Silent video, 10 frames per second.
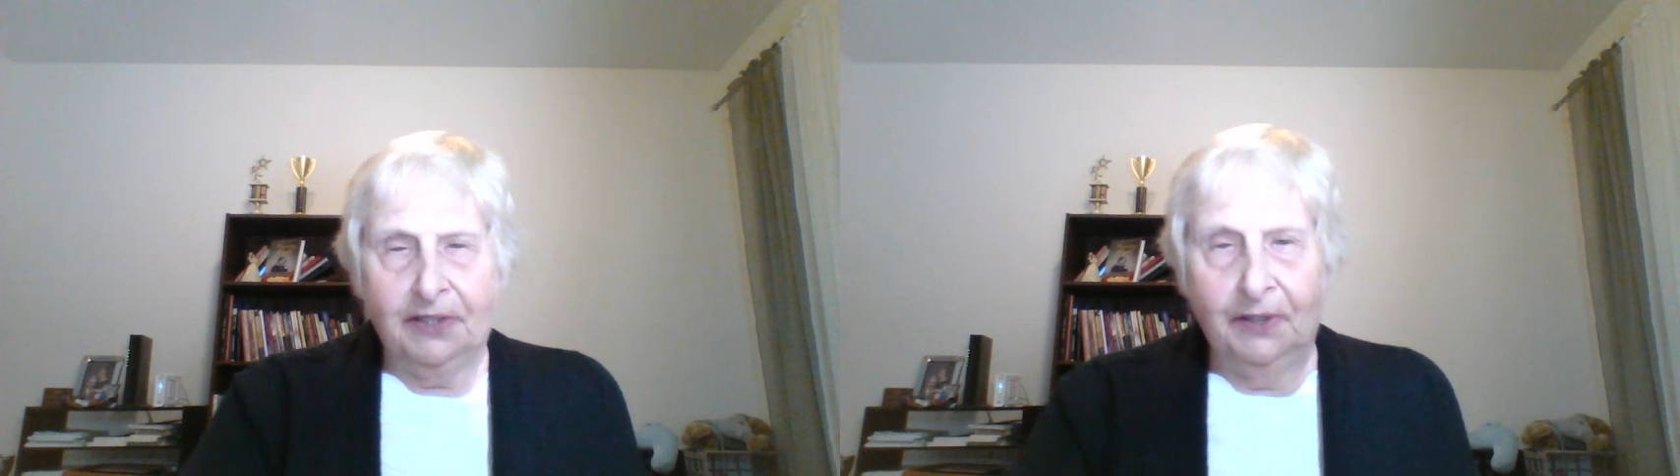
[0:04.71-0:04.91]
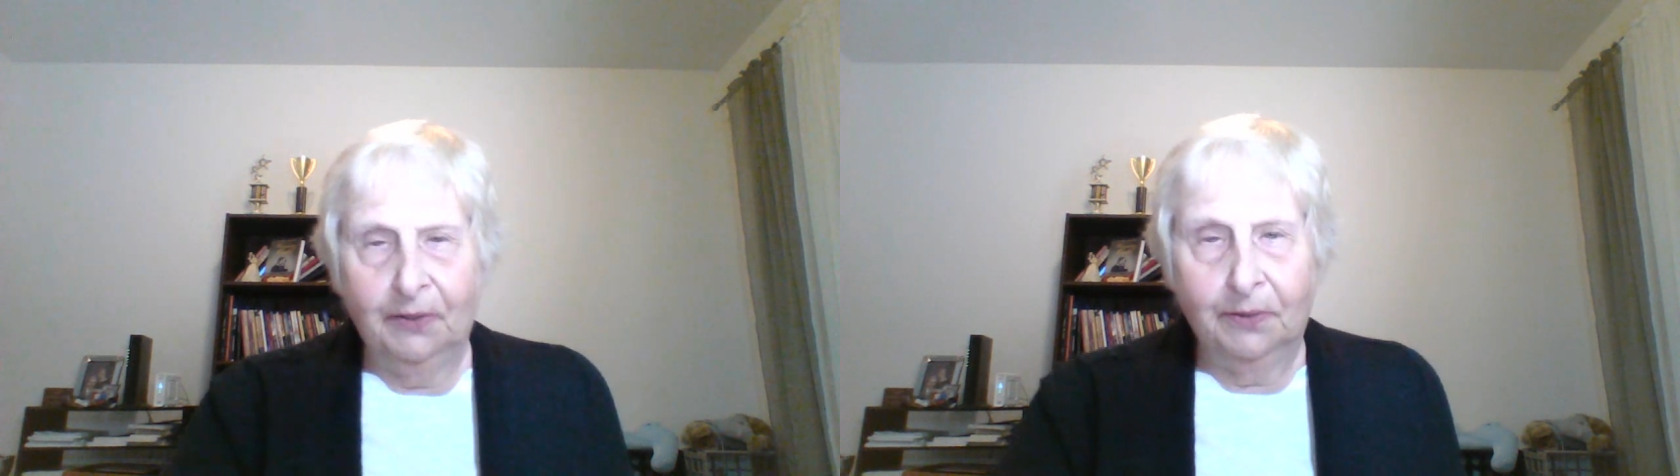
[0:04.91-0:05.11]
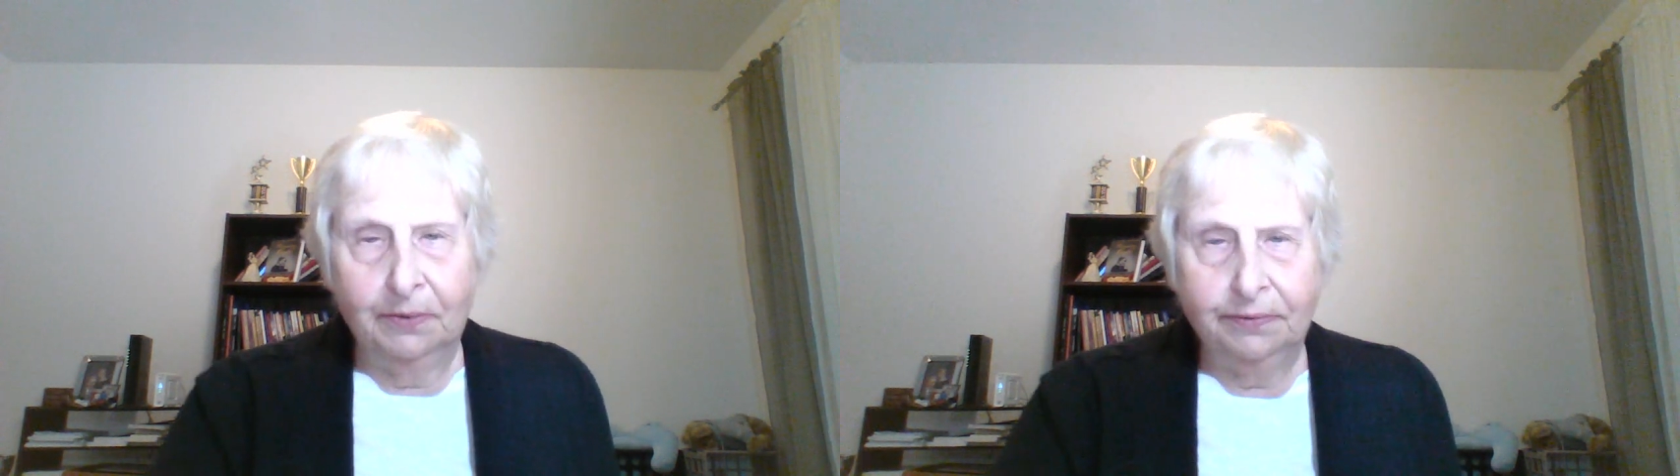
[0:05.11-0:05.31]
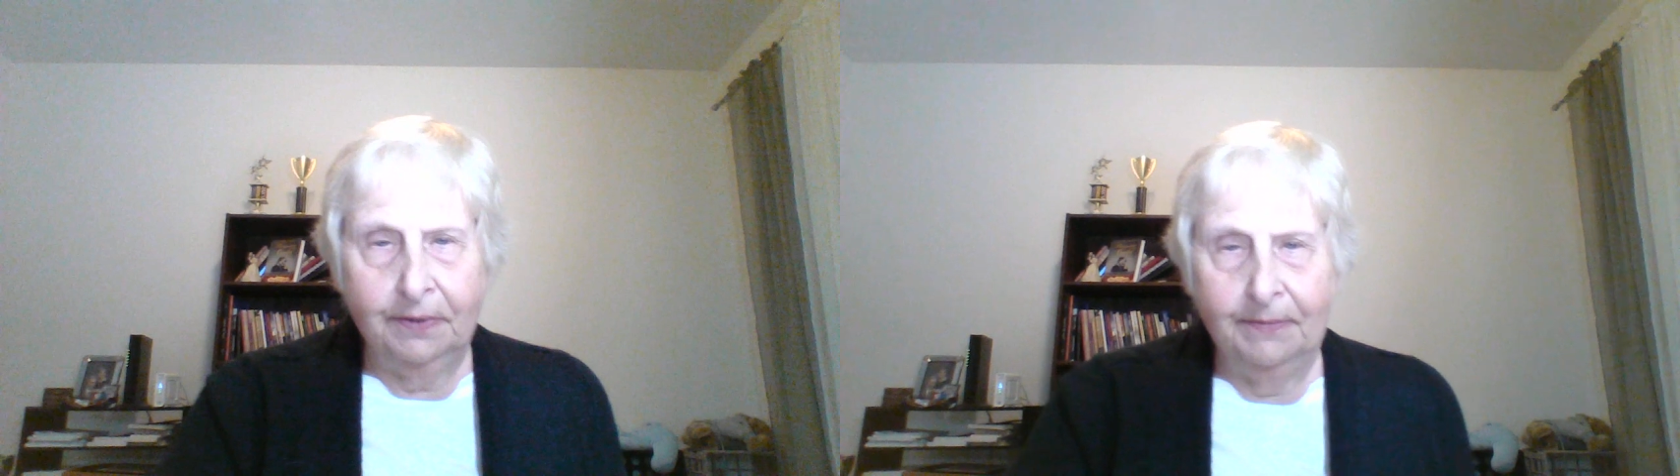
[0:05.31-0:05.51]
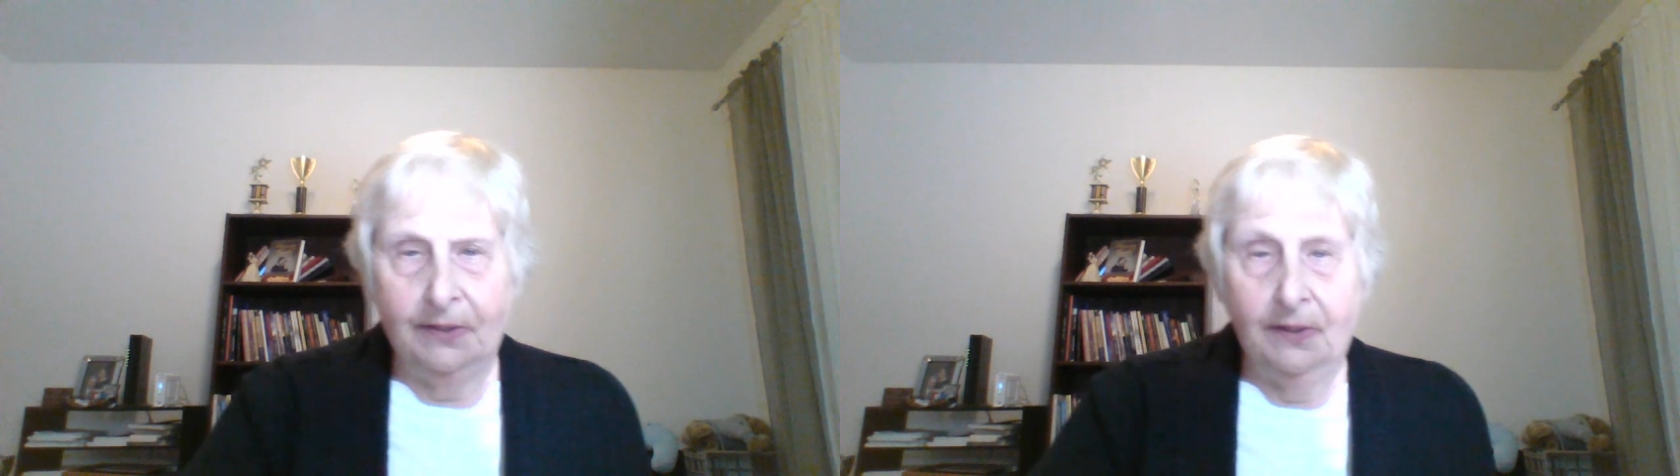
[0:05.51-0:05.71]
to you
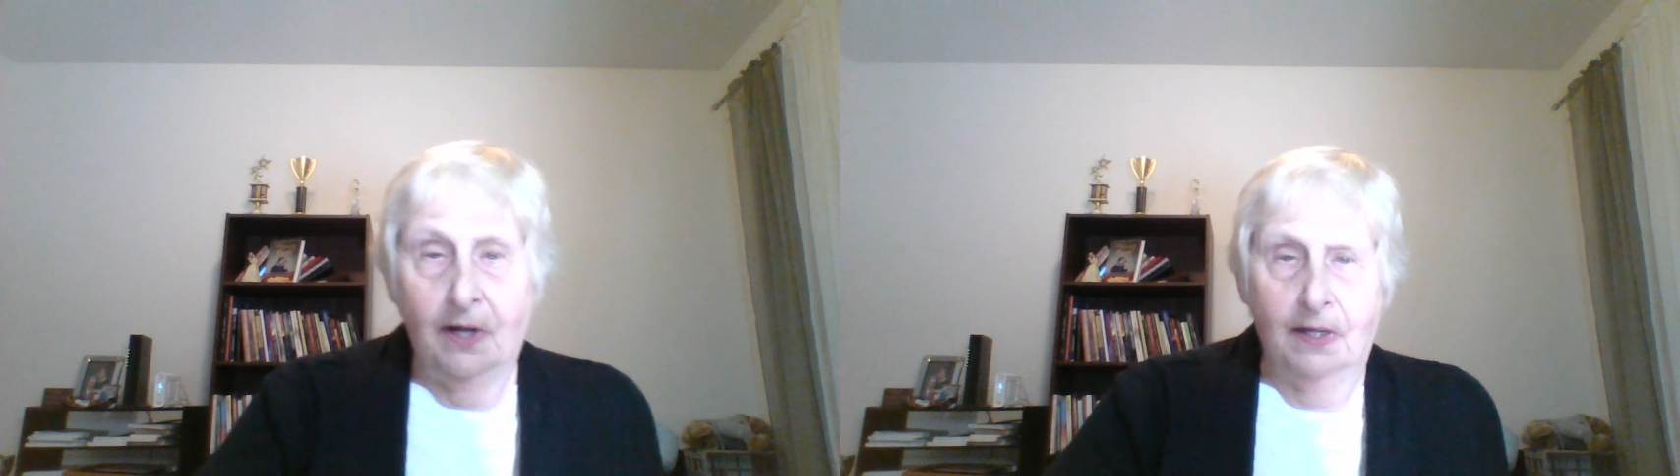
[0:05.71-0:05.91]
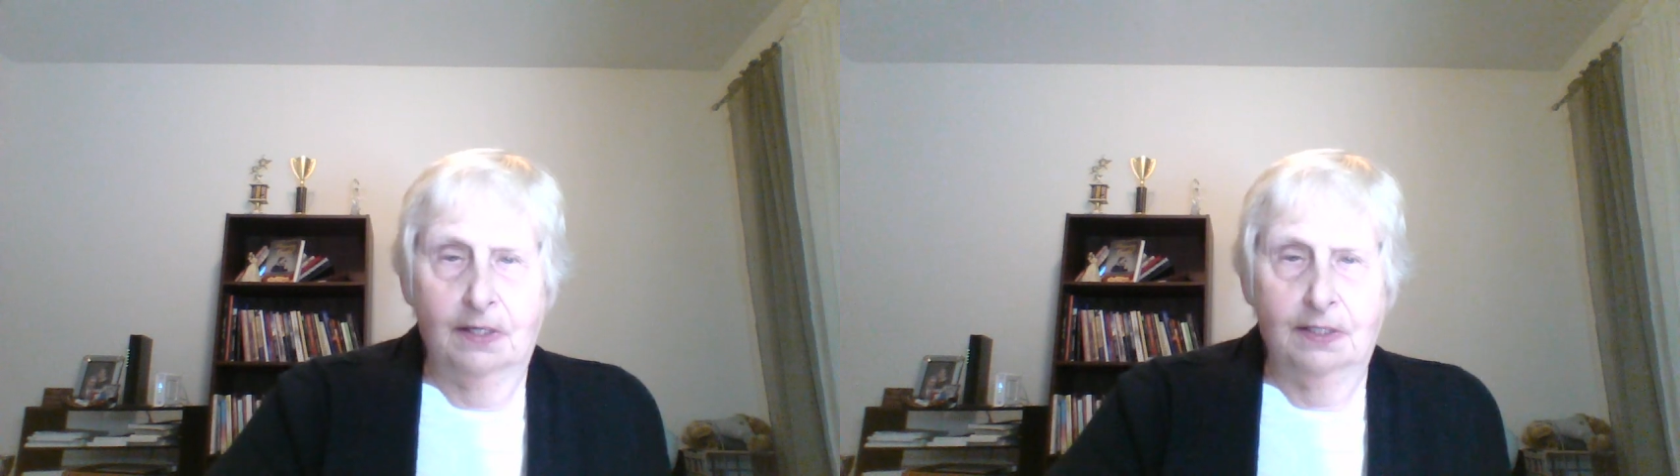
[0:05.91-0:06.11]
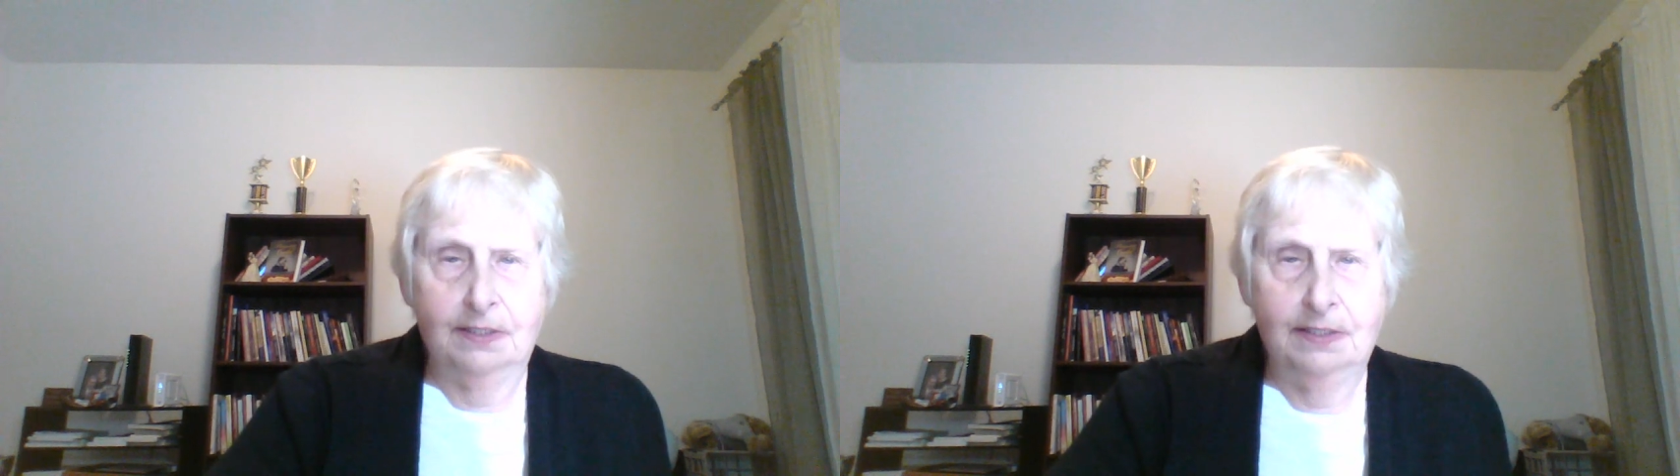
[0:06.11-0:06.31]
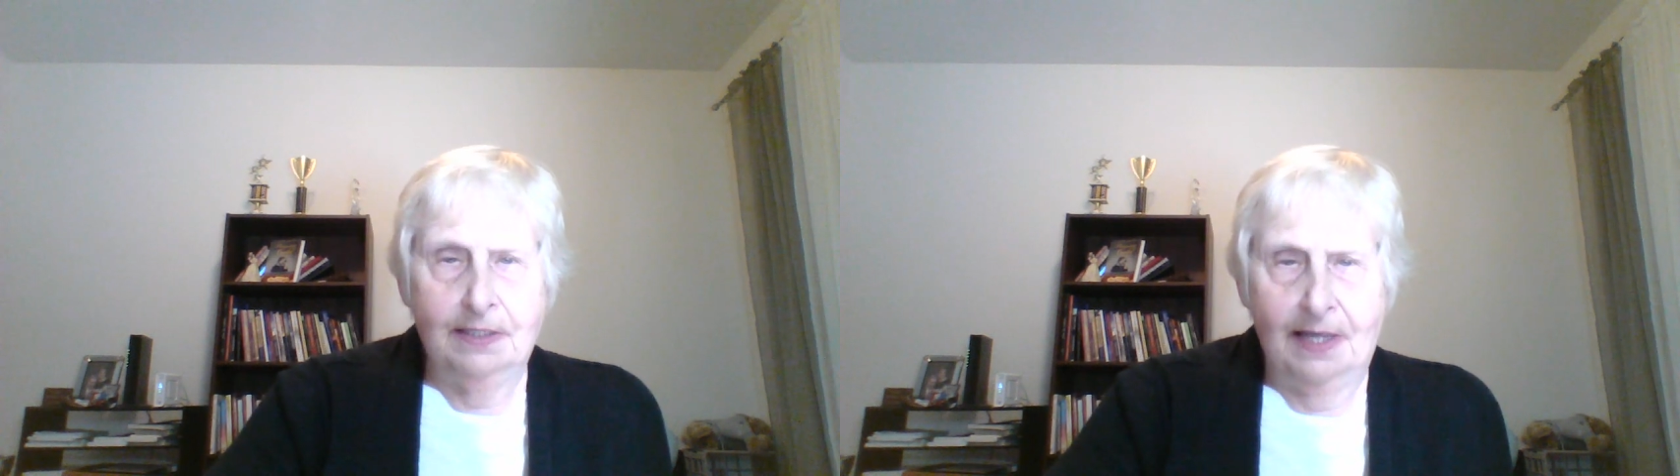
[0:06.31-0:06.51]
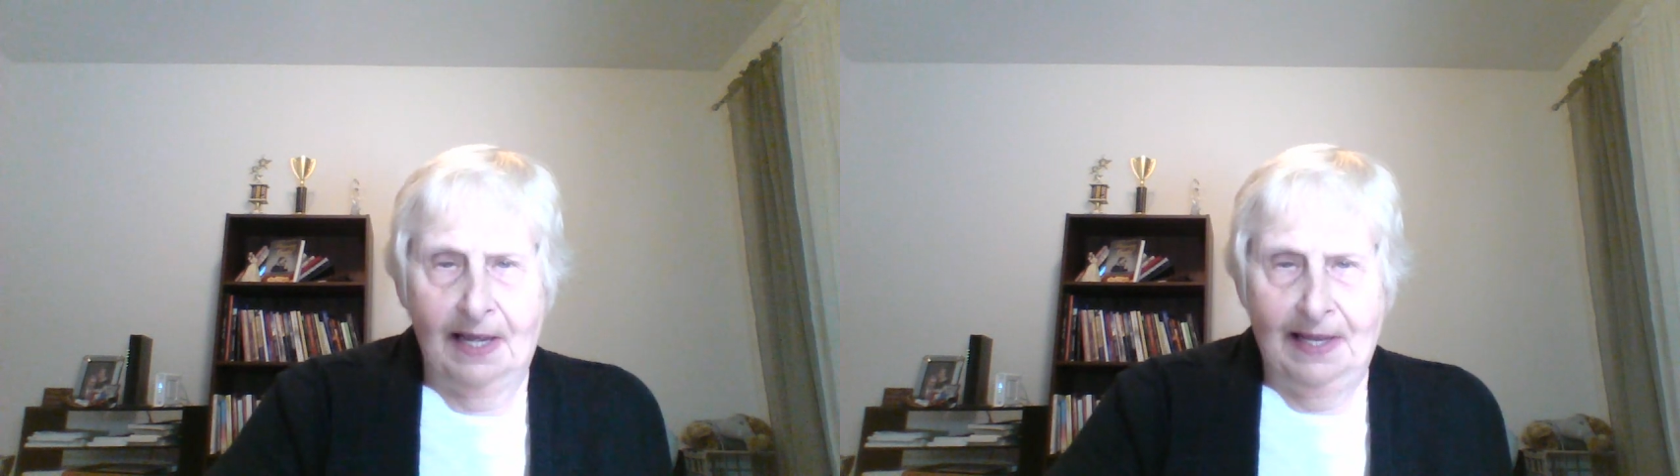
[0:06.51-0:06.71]
from a
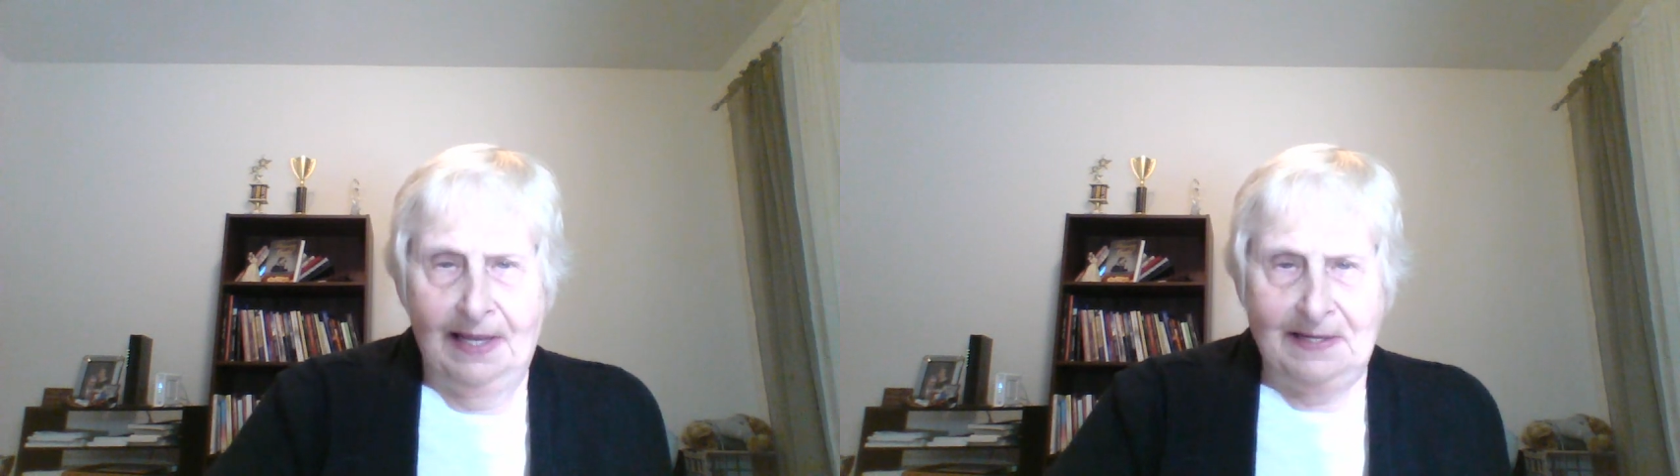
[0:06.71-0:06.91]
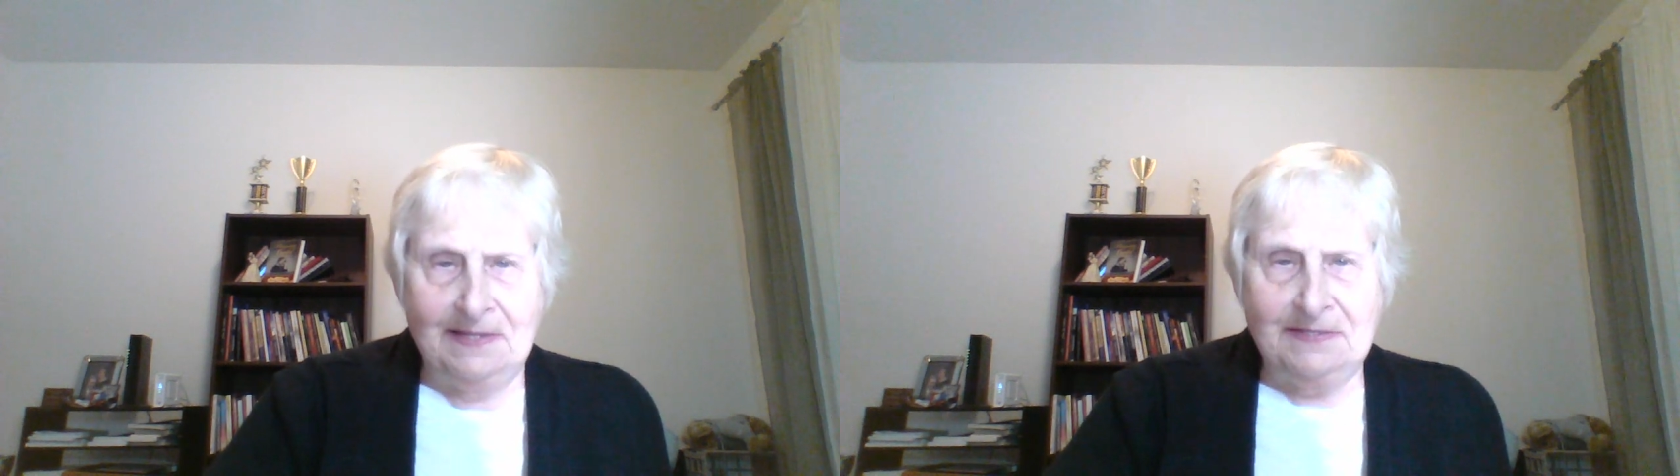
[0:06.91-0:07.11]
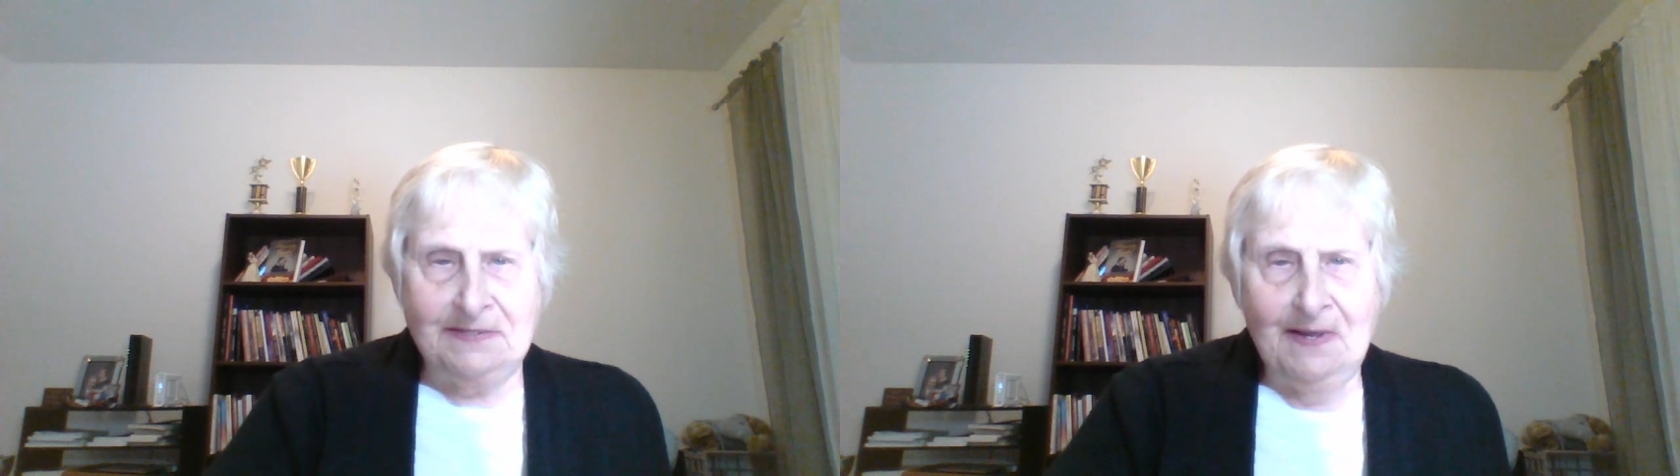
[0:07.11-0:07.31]
long hiatus.